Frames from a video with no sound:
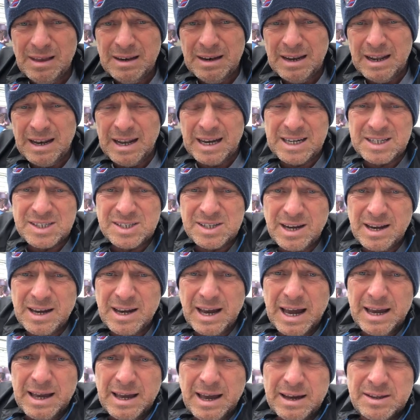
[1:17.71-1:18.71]
like I
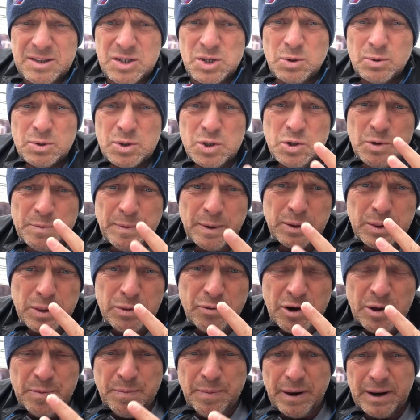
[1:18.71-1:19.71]
say, I talked to you about
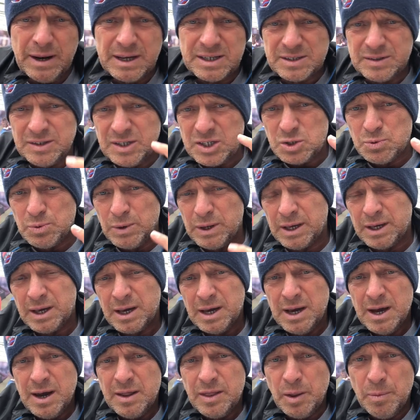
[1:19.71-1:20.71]
three pillars, and this week
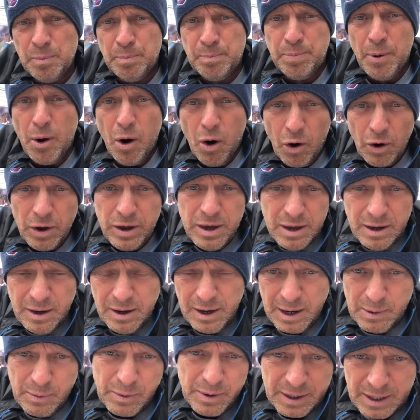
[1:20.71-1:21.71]
the boy
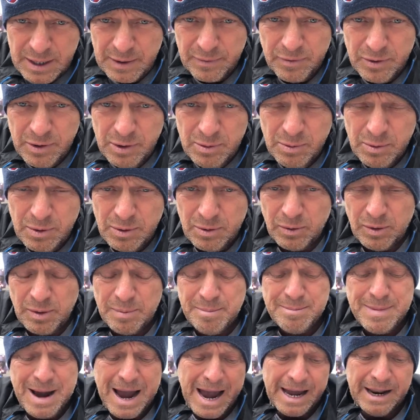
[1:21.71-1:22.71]
I want to give you, or the
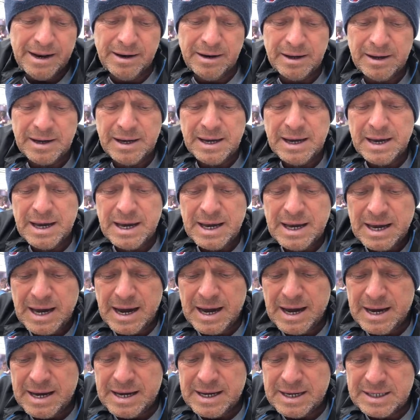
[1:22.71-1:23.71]
man,
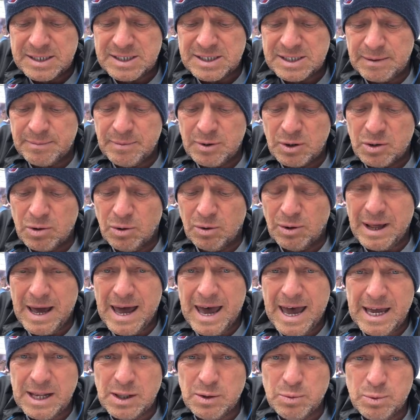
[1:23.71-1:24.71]
is someone called
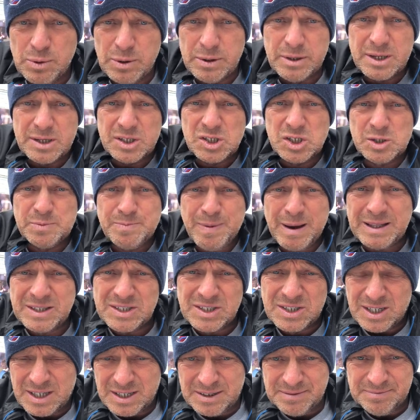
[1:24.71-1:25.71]
Edward
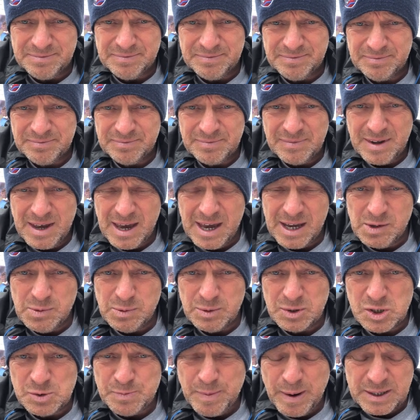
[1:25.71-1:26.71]
Spencer.
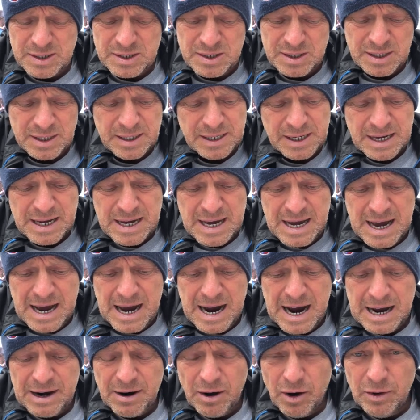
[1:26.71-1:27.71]
Edward Spencer.
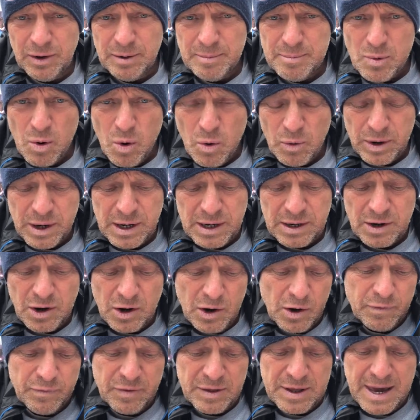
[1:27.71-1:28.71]
And on the morning
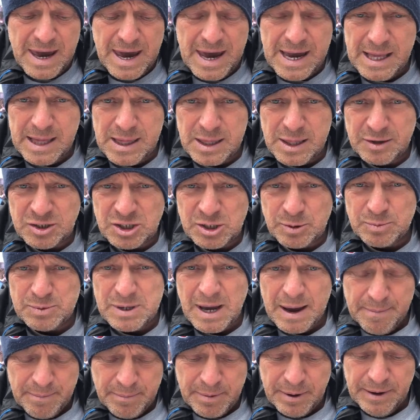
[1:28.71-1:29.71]
of the 8th of
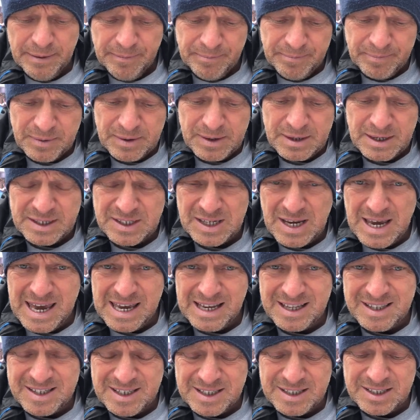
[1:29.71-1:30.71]
September,
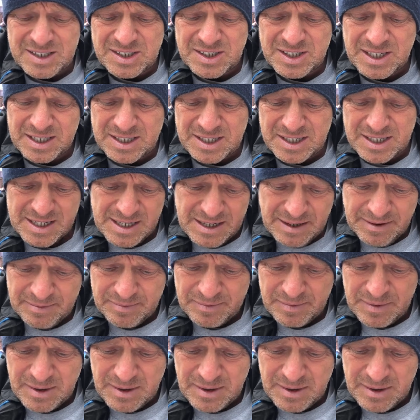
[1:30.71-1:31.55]
1860,